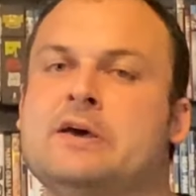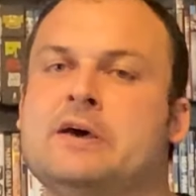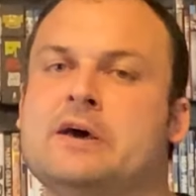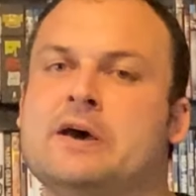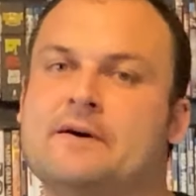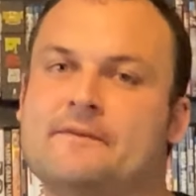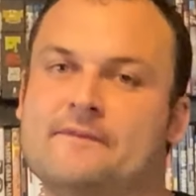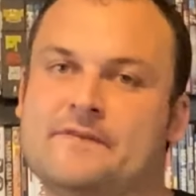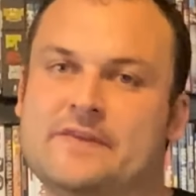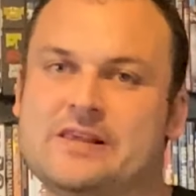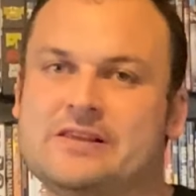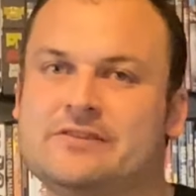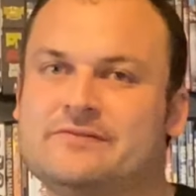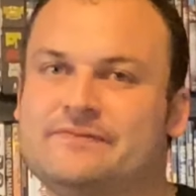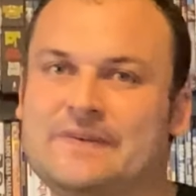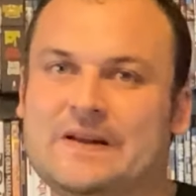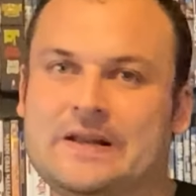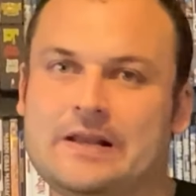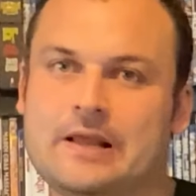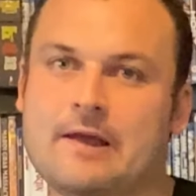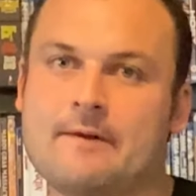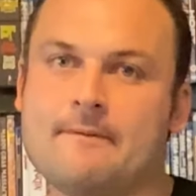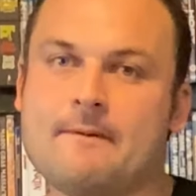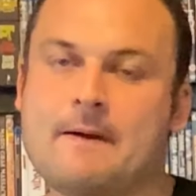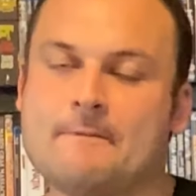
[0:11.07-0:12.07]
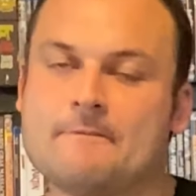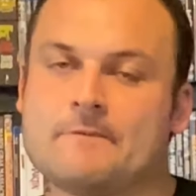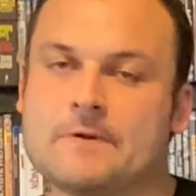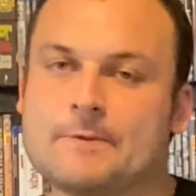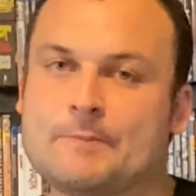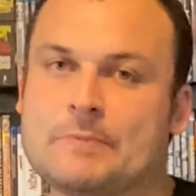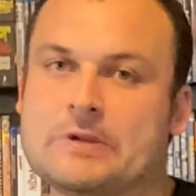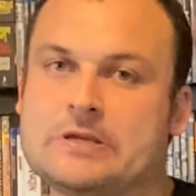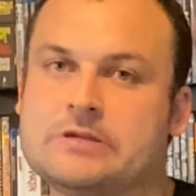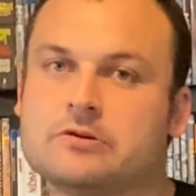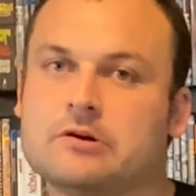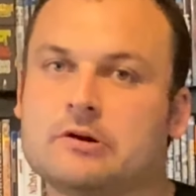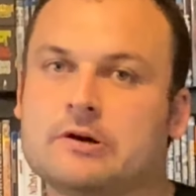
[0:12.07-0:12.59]
and for this video I'm going to
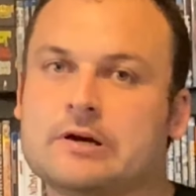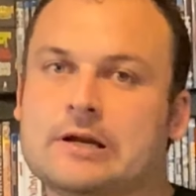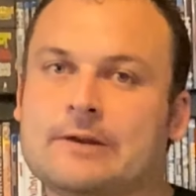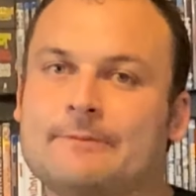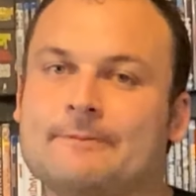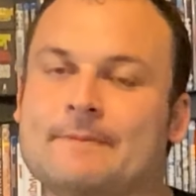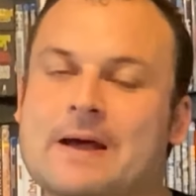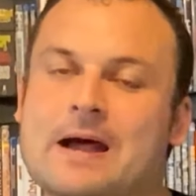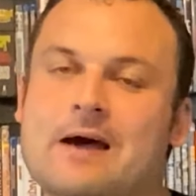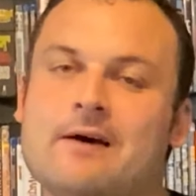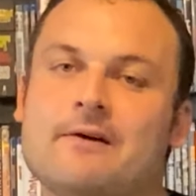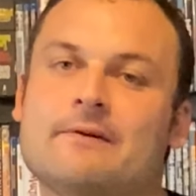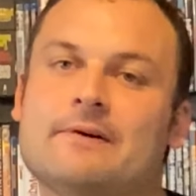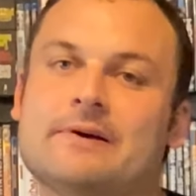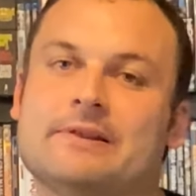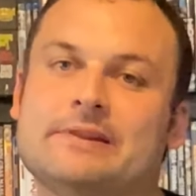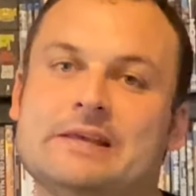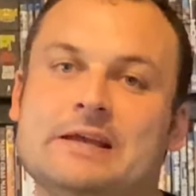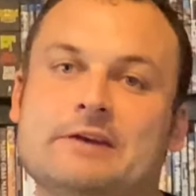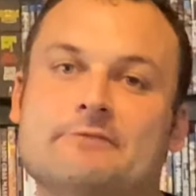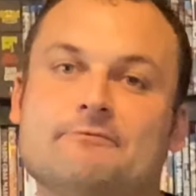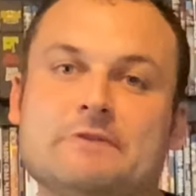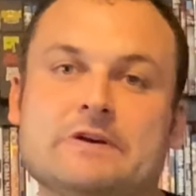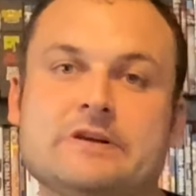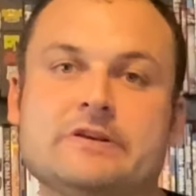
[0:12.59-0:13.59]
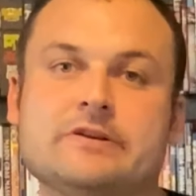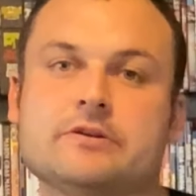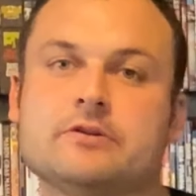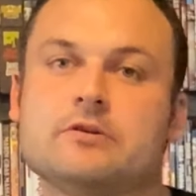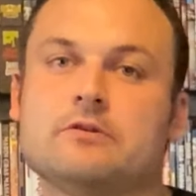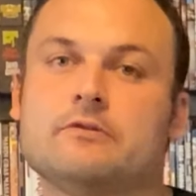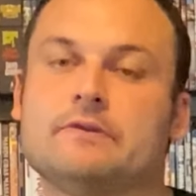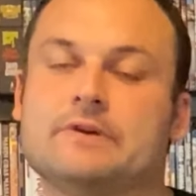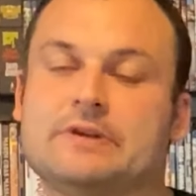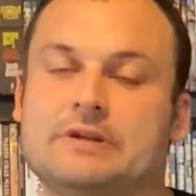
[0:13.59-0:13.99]
be talking about the original